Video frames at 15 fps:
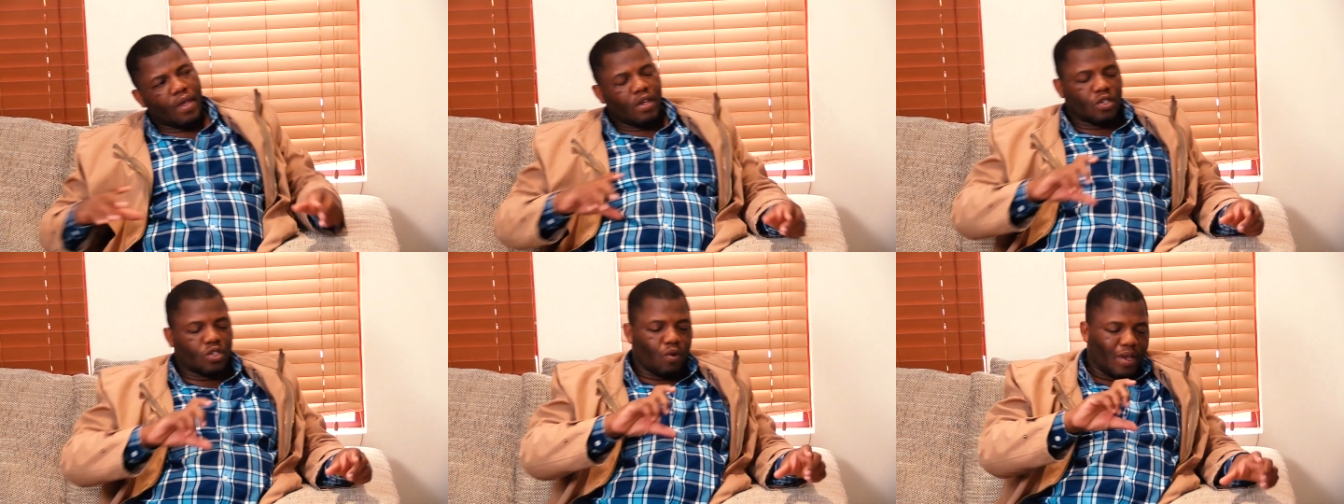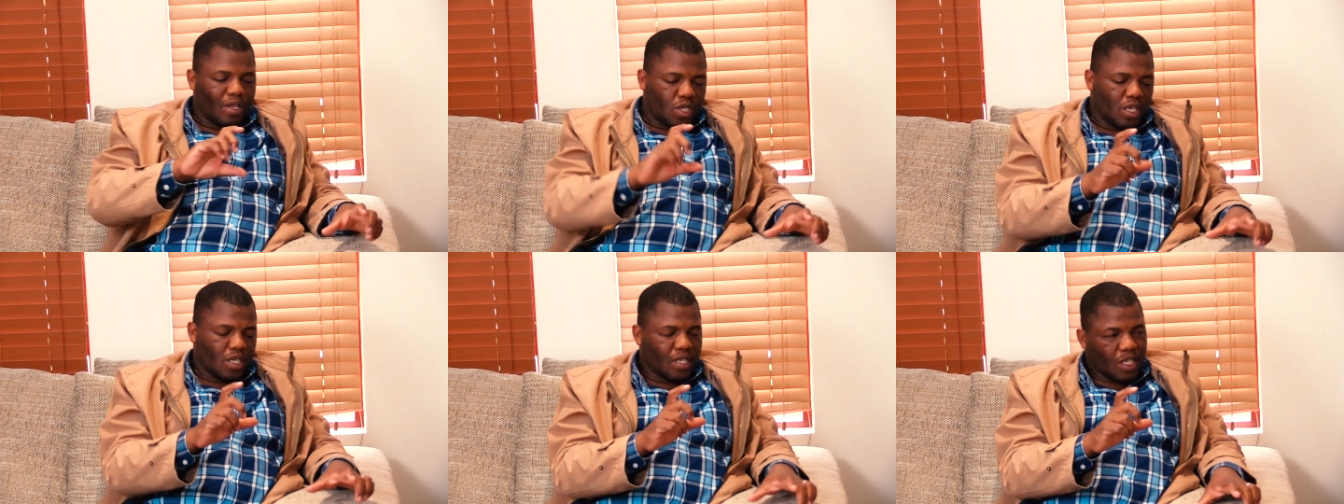So when
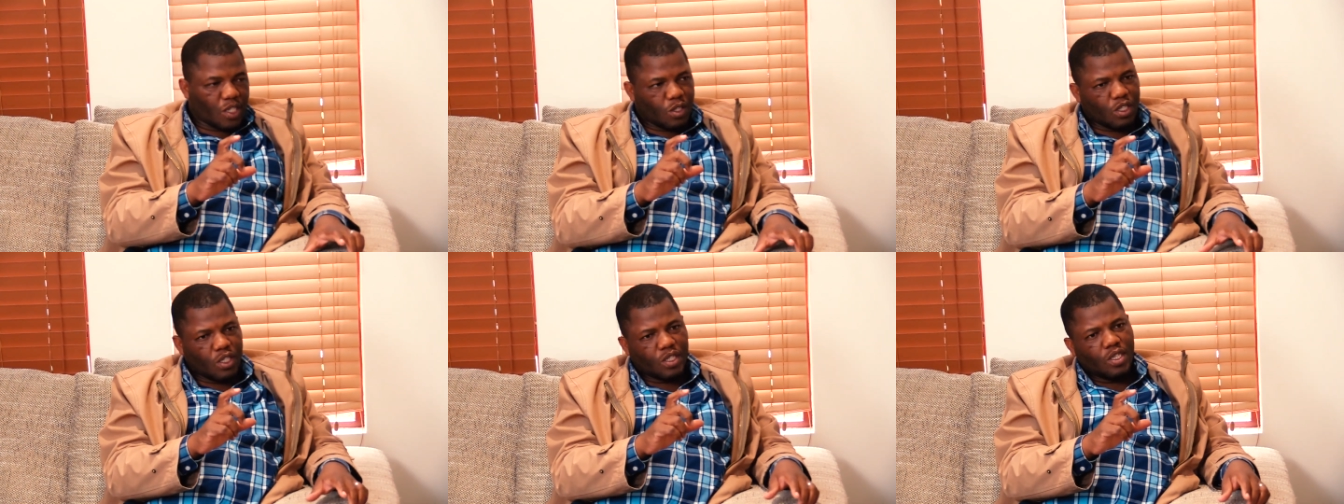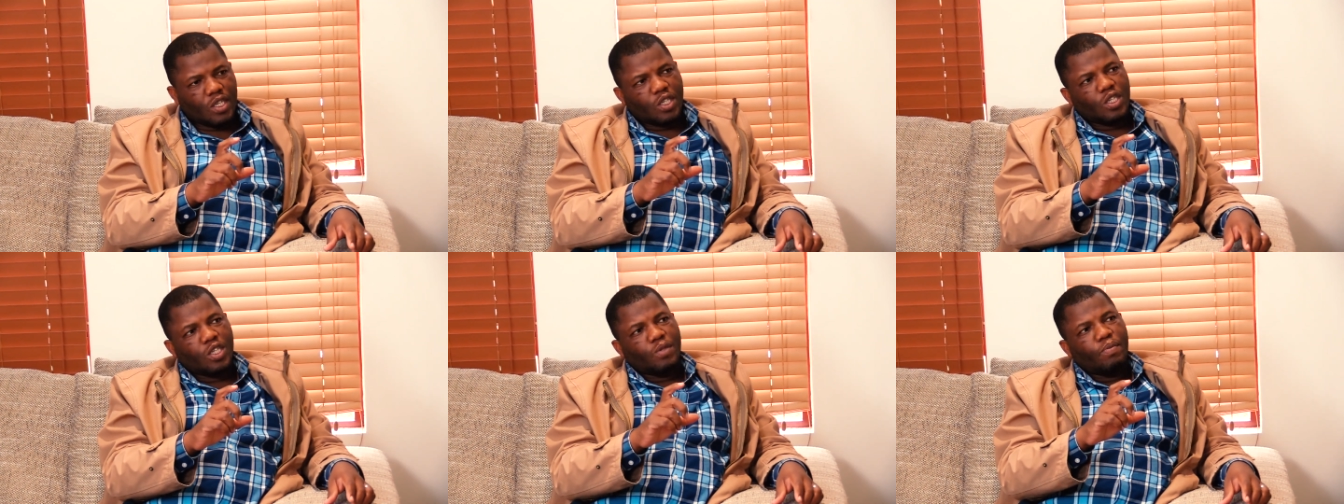Jesus is,
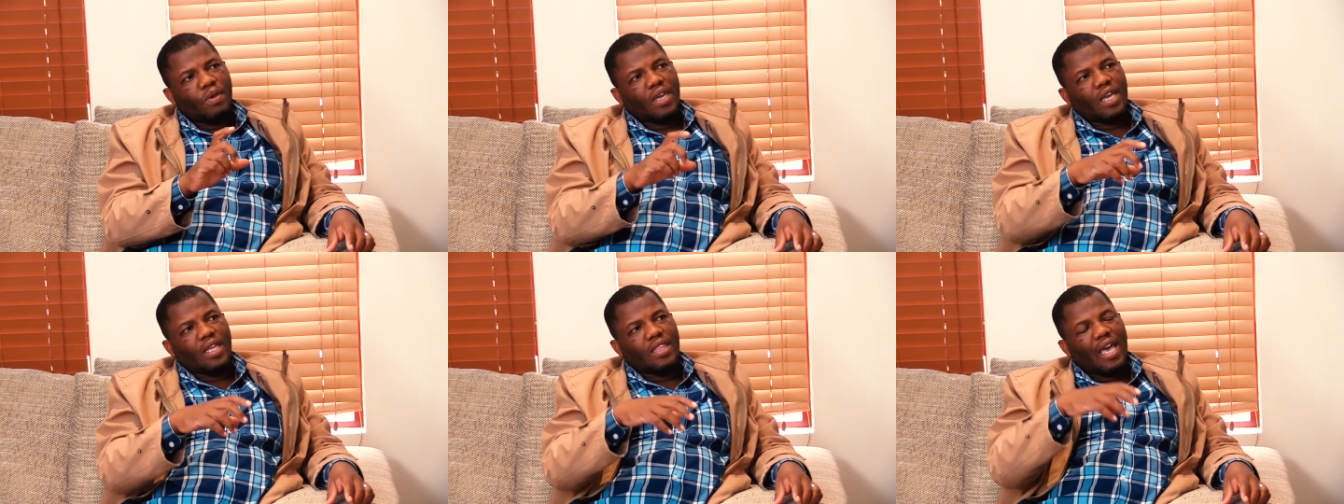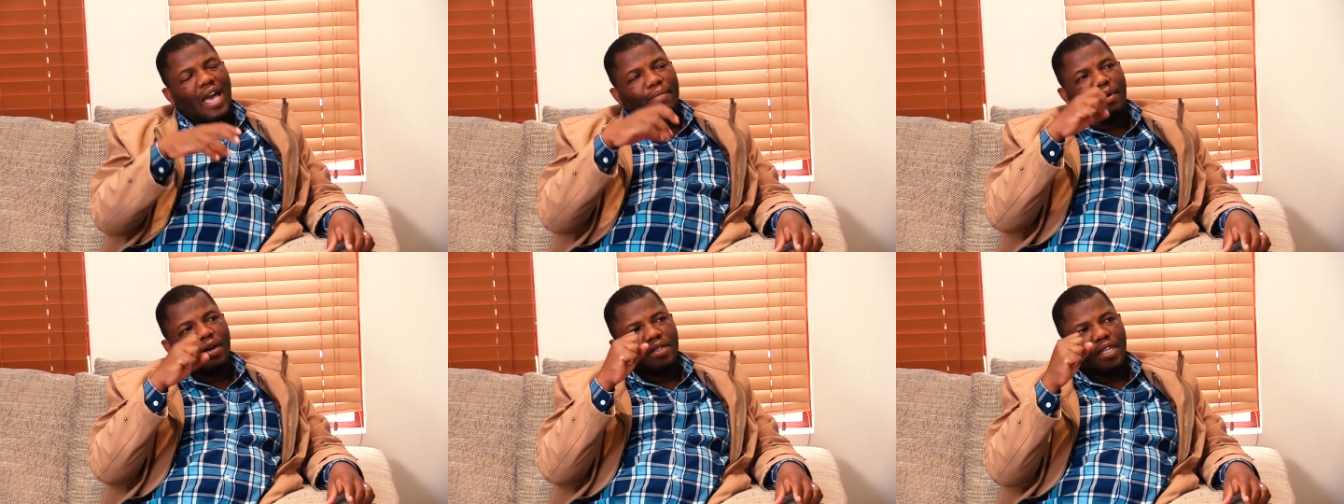is, is speaking there
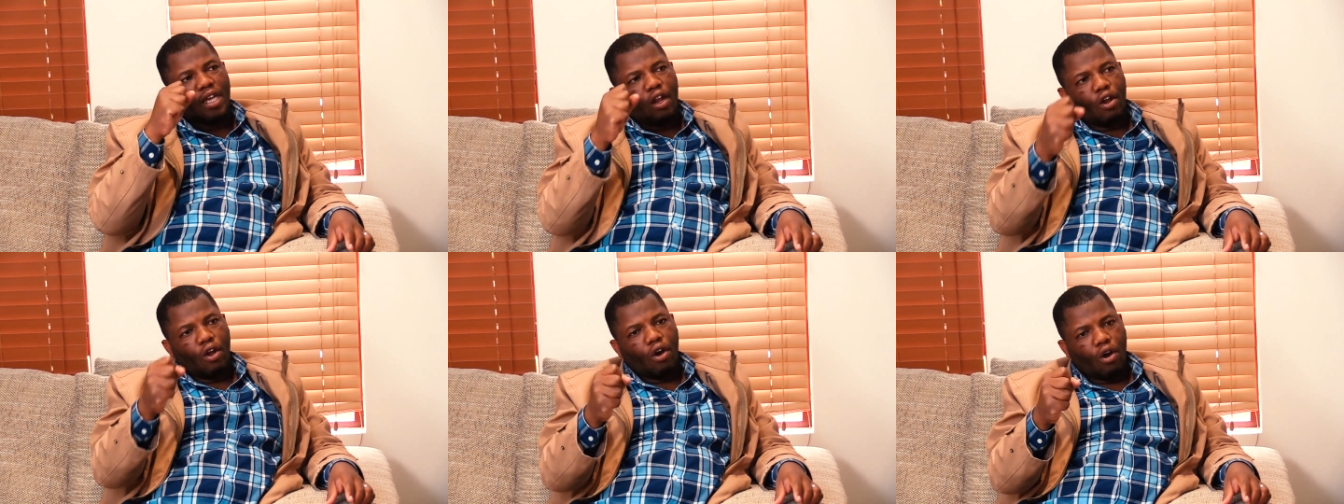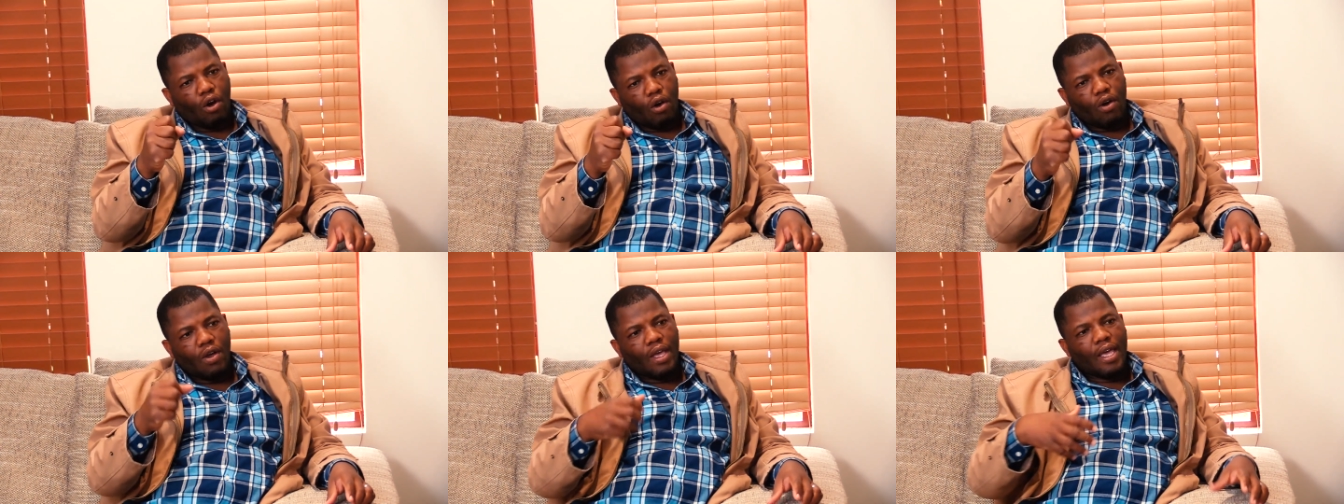about the
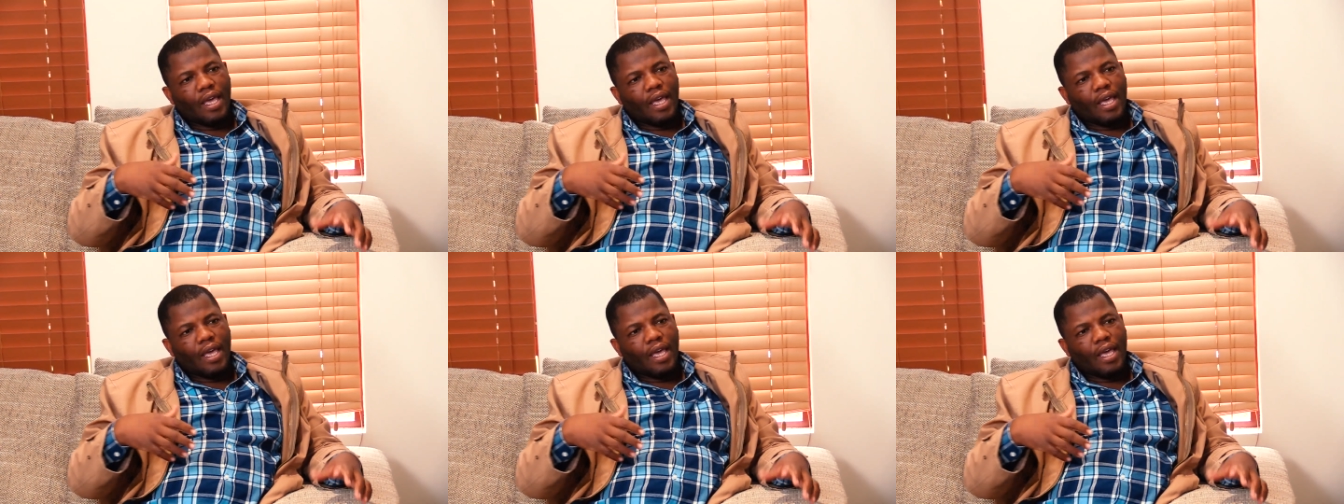law,